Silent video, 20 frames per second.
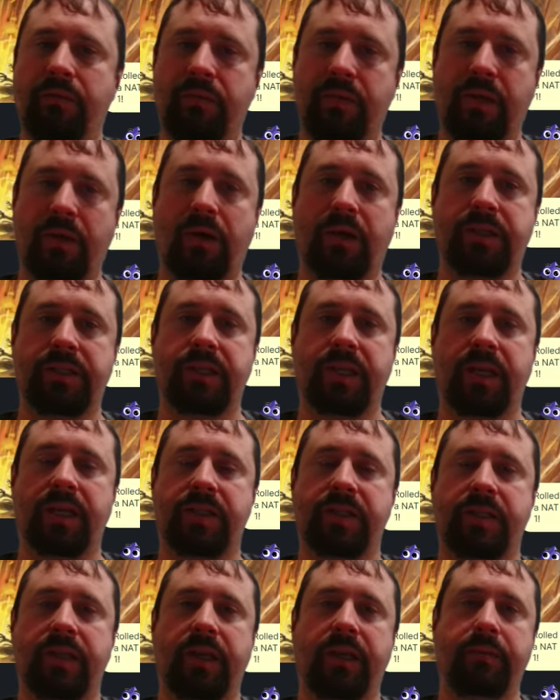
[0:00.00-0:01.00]
the
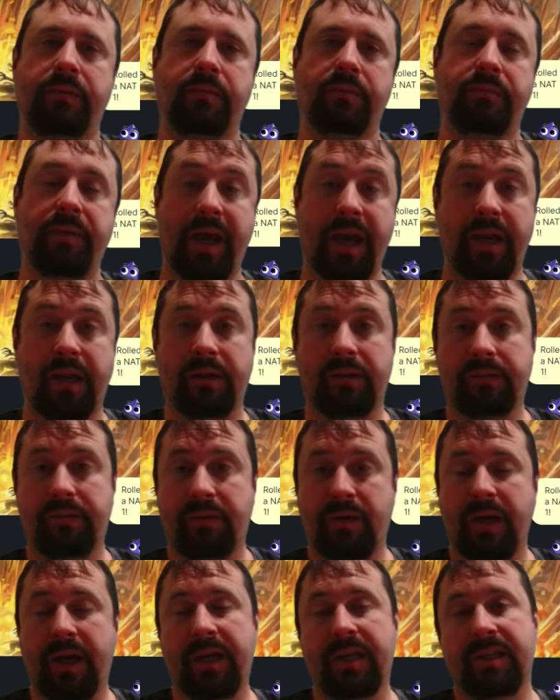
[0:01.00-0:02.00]
ITS theme banner,
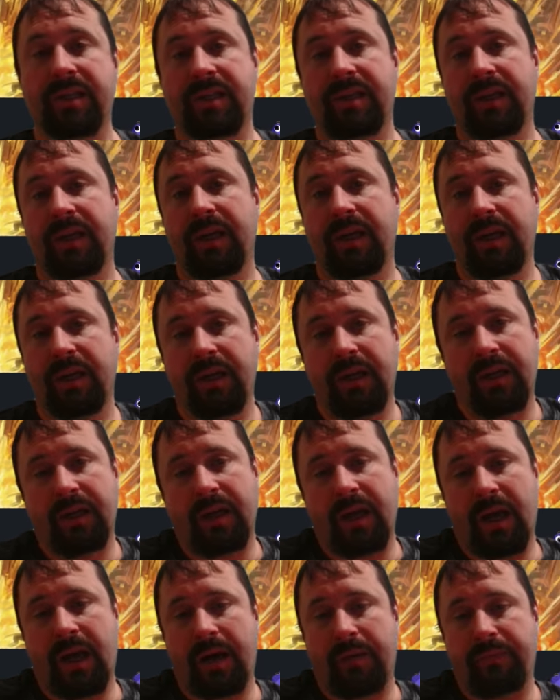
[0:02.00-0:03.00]
right? Is
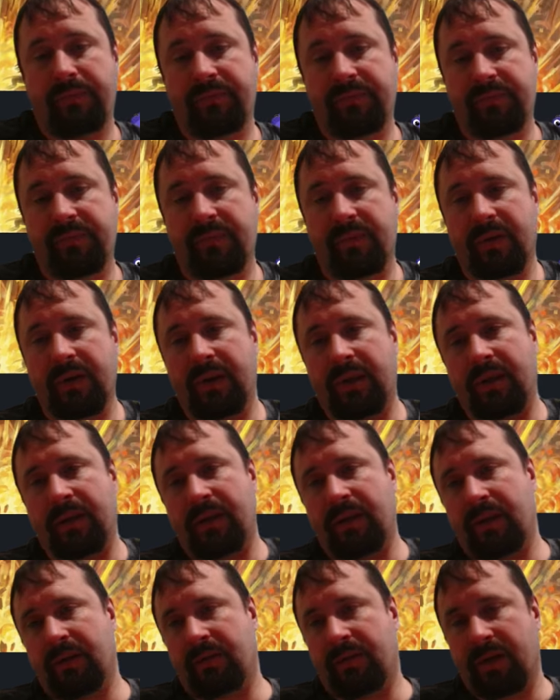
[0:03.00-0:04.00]

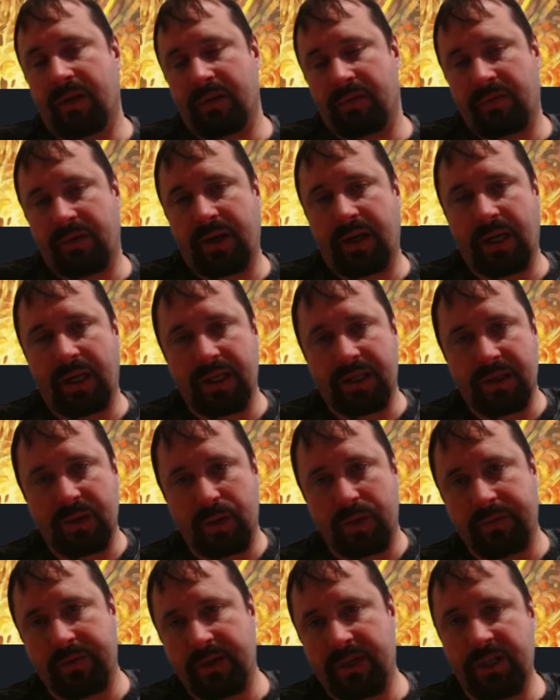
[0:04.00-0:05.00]
you've got to really
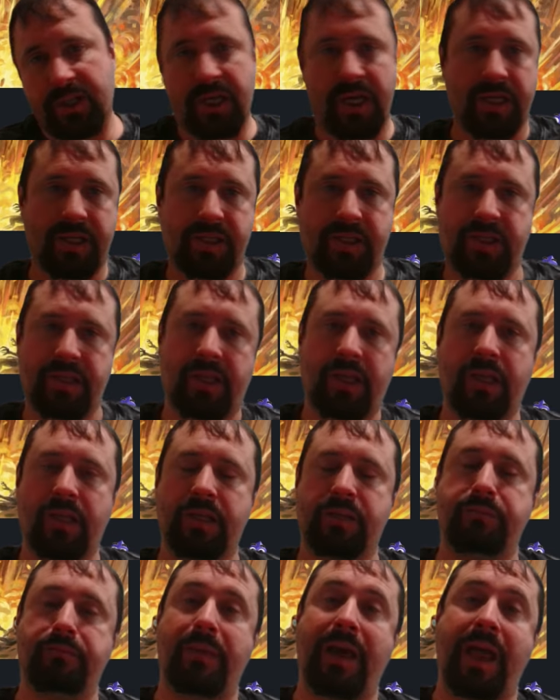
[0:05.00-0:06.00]
sort of adjust
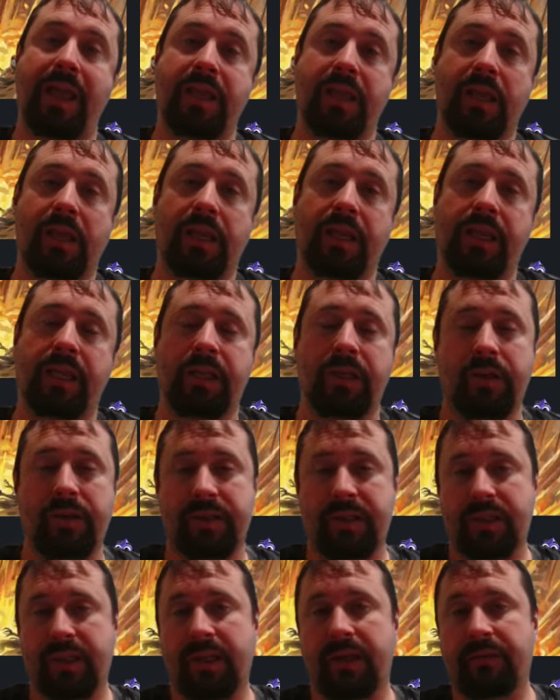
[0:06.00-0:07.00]
things manually
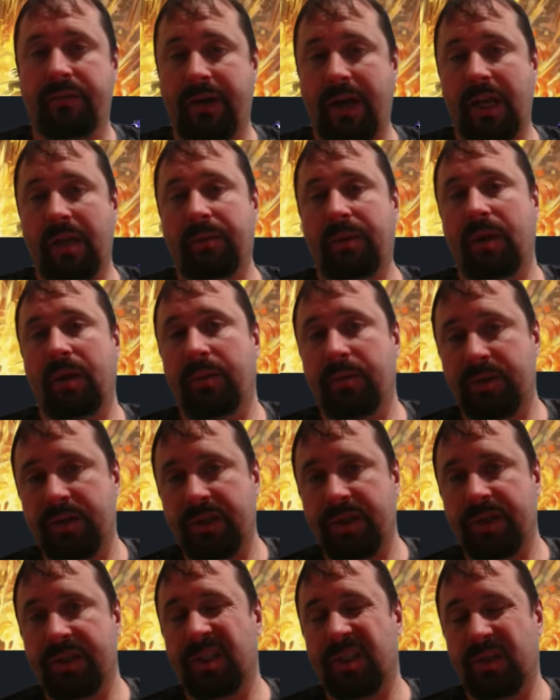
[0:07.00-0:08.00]
using the available
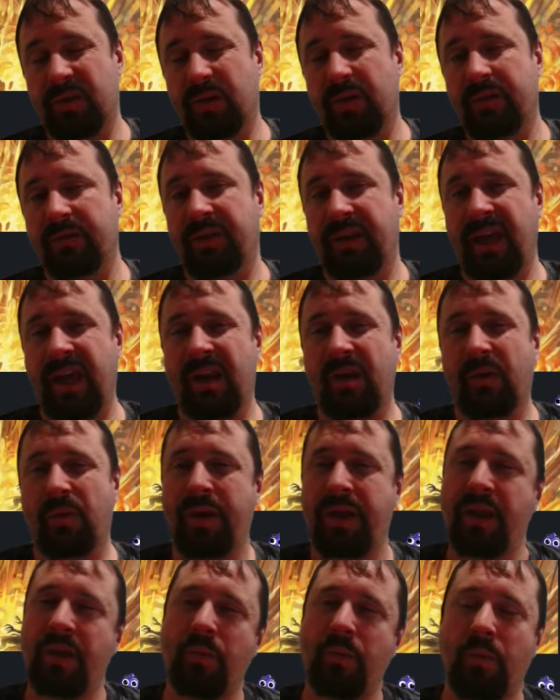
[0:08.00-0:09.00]
options to sort of get it
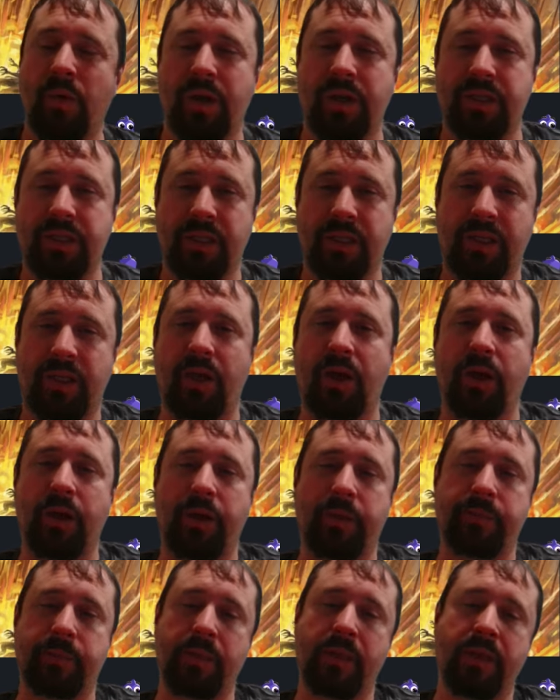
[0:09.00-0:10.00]
where you want it to go.
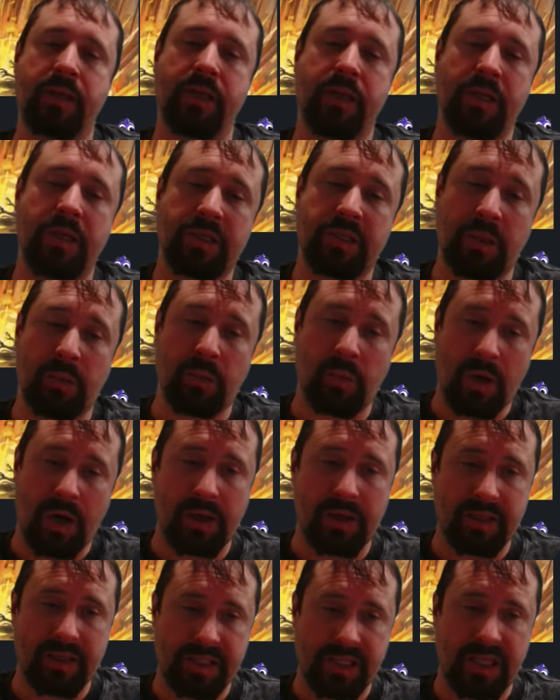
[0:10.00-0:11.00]
So
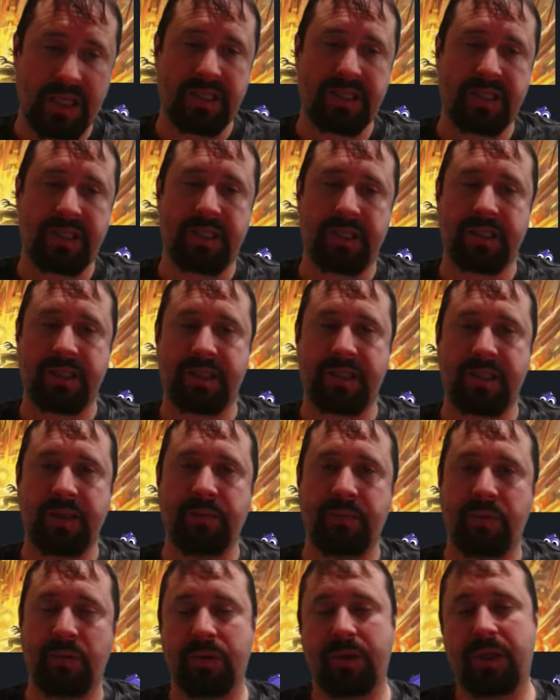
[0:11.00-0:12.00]
while it's easy and
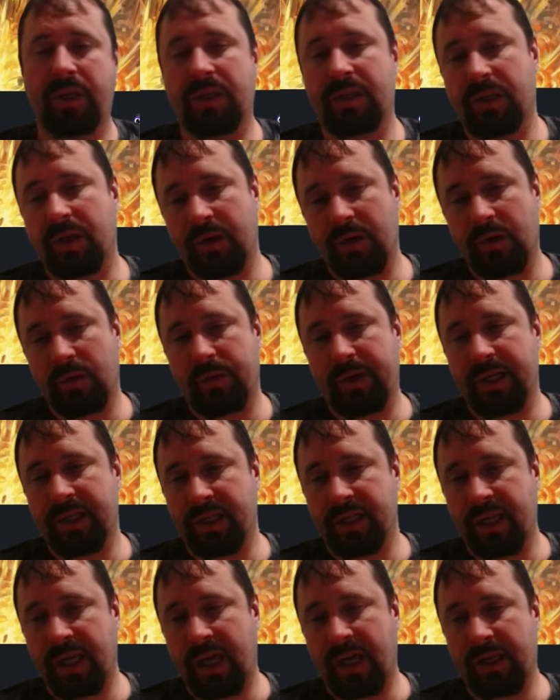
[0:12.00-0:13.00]
simple, you don't always
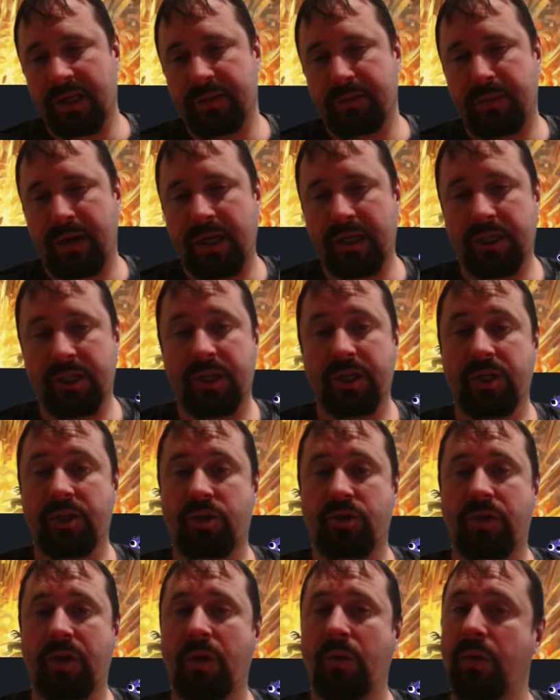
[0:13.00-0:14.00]
get as much
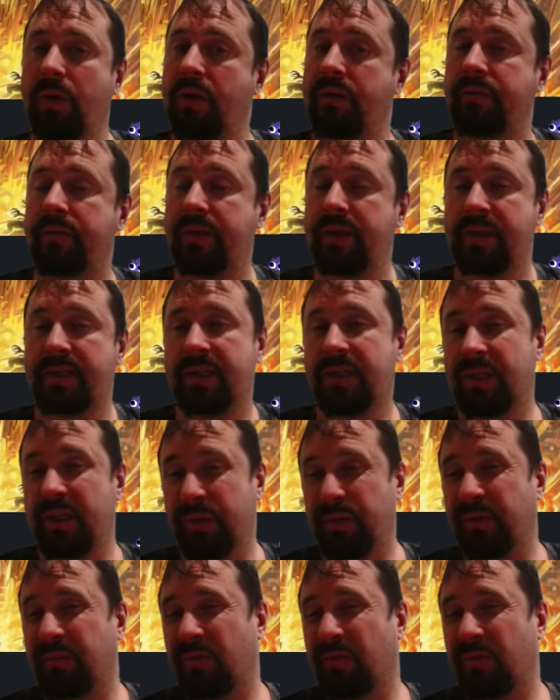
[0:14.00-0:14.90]
control over this as you would